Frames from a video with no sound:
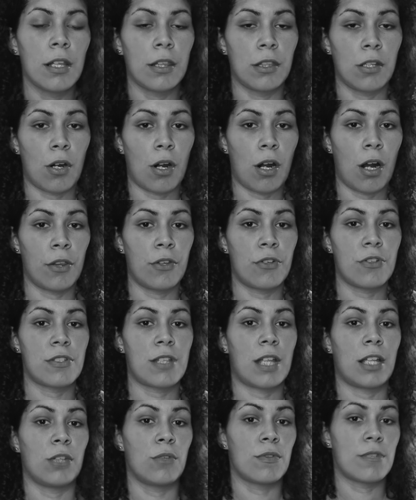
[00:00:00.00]
There are others
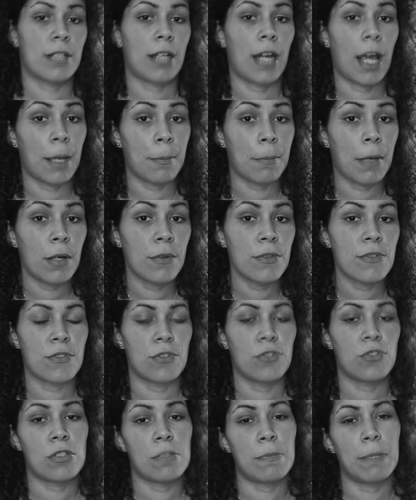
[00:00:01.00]
that use an A mount,
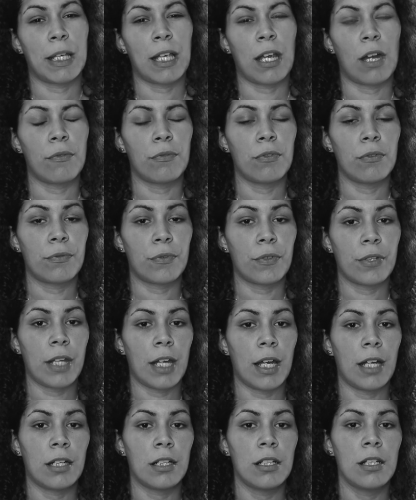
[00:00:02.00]
so just be careful for
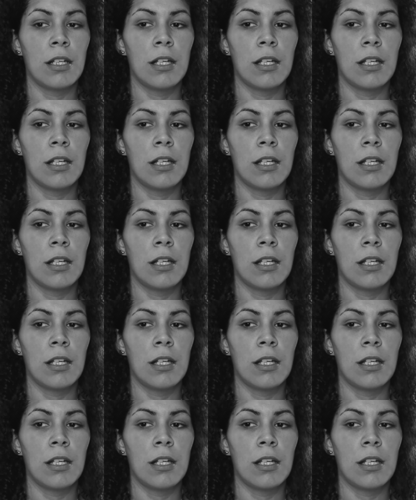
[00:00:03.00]
that.